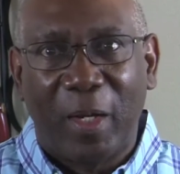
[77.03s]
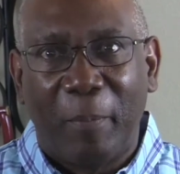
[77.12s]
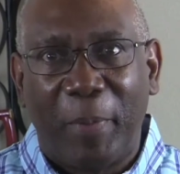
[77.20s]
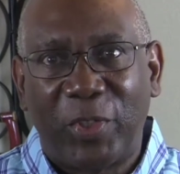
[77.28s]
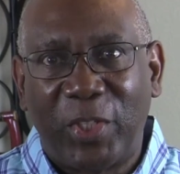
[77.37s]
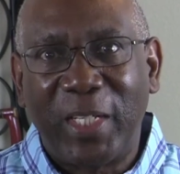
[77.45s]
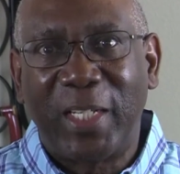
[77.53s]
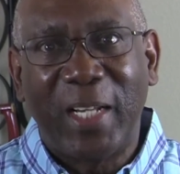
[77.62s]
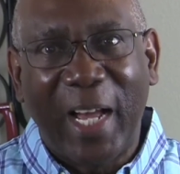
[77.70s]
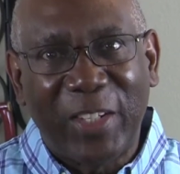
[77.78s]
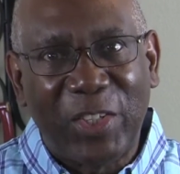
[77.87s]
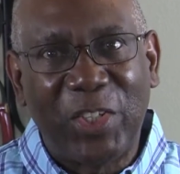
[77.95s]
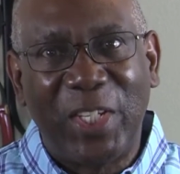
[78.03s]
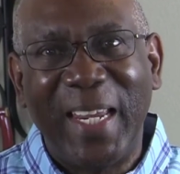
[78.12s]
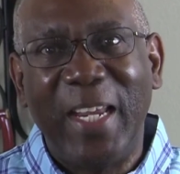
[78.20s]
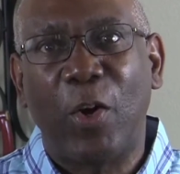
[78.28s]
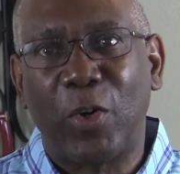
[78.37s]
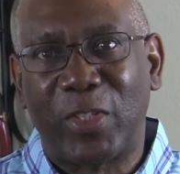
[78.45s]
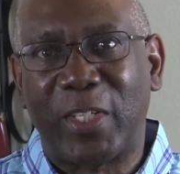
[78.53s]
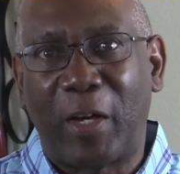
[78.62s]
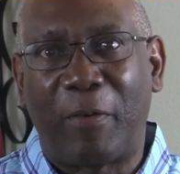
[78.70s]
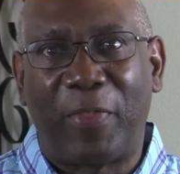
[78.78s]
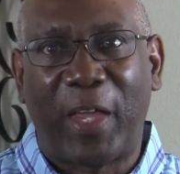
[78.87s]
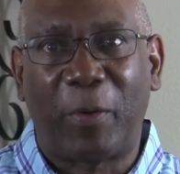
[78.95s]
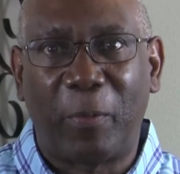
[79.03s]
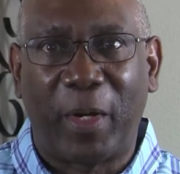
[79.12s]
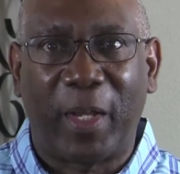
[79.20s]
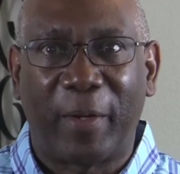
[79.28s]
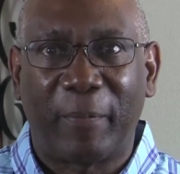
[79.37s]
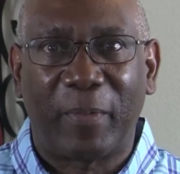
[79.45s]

but she did not see herself that way.